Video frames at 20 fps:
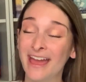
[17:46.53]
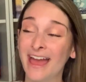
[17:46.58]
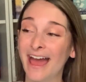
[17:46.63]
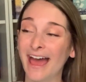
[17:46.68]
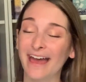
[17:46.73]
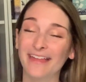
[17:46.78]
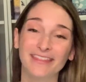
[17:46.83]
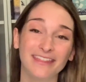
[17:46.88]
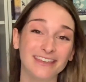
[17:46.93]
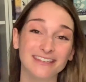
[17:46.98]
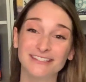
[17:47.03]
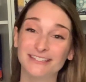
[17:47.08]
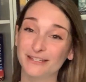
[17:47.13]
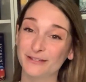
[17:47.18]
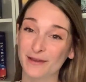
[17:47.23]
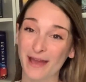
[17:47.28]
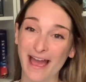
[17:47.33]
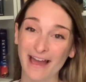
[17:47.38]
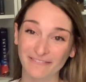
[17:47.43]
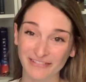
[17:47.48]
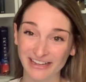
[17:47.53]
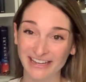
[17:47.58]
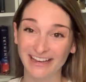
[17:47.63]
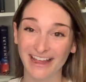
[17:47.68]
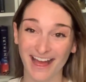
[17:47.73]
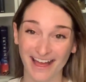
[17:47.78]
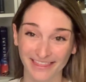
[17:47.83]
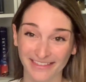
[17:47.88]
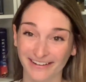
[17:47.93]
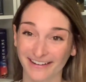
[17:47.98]
And then do you have any
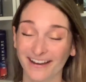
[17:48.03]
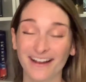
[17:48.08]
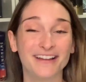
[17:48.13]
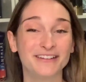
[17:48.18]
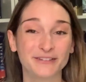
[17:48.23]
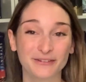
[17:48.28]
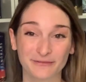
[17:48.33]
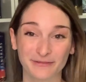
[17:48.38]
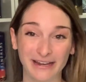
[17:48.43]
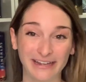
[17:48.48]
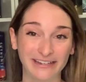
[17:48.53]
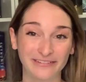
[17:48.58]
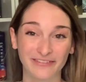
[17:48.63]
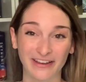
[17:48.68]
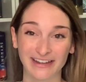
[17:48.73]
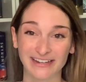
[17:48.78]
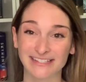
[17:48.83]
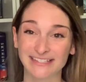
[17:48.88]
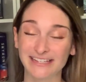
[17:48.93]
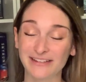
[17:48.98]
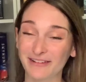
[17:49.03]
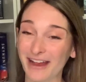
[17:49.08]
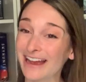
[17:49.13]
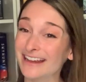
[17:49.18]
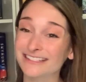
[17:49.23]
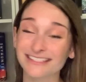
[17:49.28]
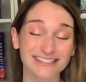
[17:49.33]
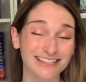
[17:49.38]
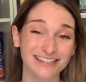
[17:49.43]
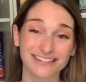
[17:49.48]
other underrated fantasy
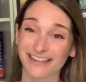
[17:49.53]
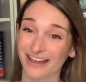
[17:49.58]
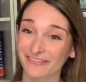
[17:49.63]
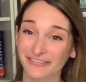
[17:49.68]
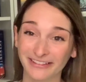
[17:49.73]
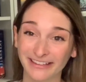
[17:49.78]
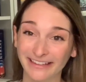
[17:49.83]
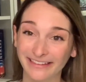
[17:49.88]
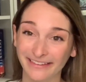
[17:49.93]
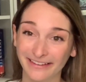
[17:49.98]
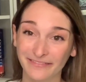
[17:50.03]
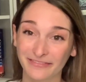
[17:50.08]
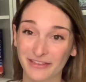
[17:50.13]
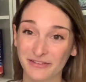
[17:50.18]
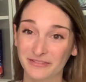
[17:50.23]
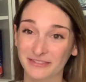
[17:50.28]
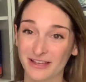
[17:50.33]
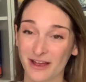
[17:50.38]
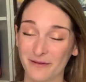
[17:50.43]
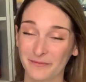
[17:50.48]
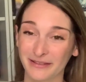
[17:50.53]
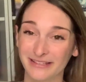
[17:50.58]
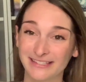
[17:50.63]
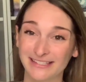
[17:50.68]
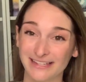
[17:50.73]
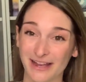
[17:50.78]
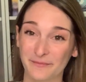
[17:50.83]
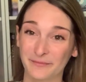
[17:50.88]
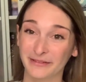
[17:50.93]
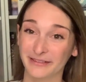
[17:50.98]
recs? Definitely leave those comments
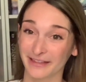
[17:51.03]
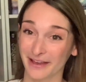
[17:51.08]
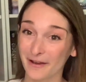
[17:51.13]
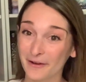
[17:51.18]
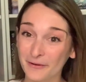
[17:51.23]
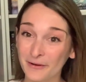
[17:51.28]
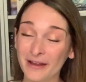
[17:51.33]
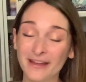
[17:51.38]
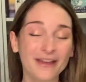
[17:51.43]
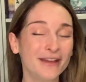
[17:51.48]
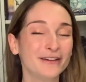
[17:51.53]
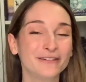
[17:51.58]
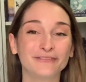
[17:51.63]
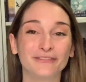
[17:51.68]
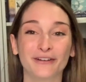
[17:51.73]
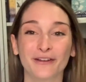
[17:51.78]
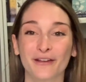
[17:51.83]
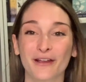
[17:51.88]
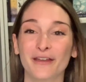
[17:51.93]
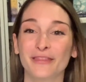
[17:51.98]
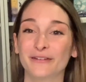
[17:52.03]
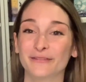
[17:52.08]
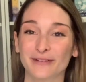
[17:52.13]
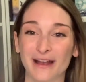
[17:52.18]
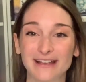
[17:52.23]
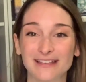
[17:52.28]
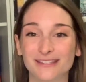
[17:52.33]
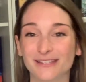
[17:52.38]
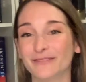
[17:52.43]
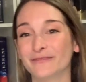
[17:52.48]
down below for the
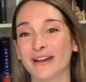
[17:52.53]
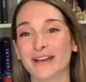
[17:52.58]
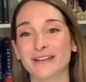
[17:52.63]
rest of us